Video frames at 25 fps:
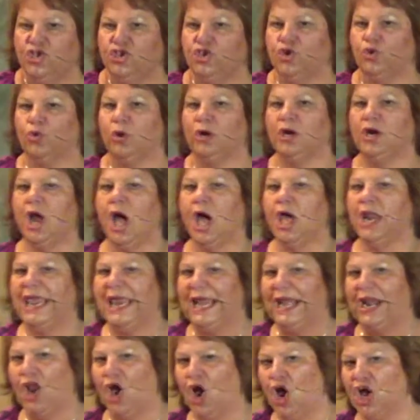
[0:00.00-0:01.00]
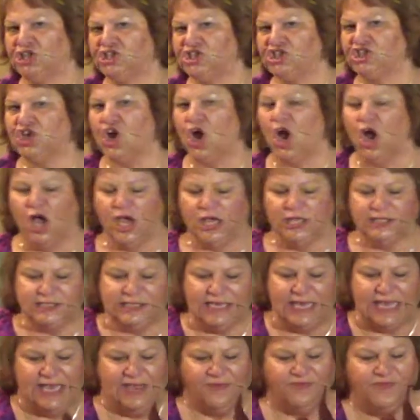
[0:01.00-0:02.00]
You are not a lost
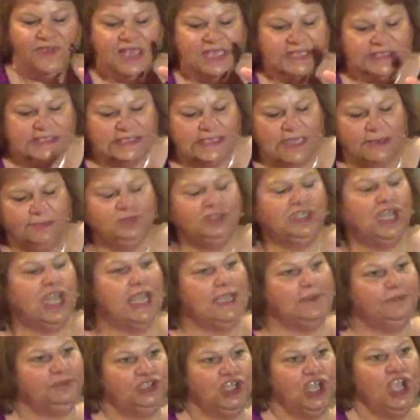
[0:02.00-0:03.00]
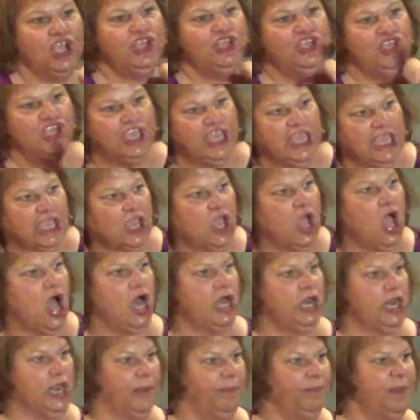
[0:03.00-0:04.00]
cause if sometimes you get
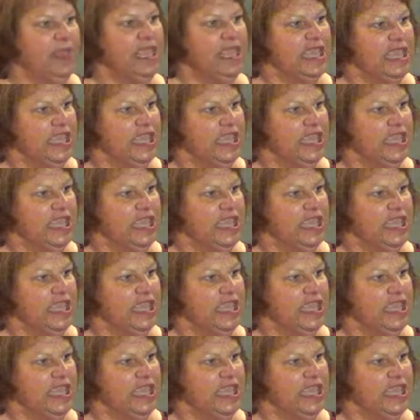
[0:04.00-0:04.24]
caught up